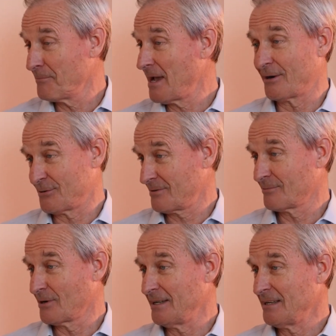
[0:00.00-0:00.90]
matters,
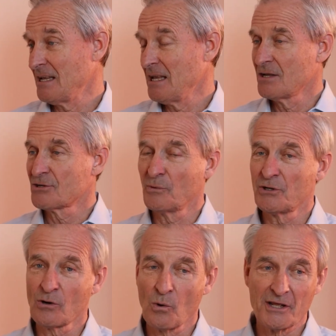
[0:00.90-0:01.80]
right? So when
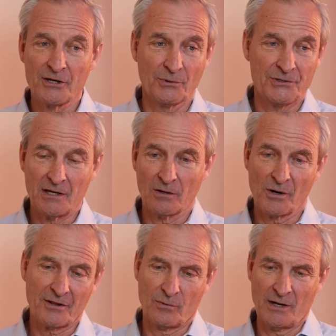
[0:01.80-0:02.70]
you're going into a deal,
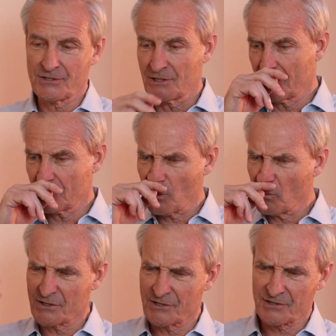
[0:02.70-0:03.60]
one of the questions is, well,
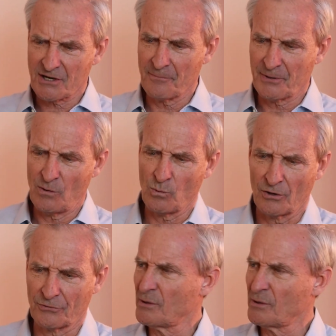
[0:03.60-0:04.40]
what's this company worth?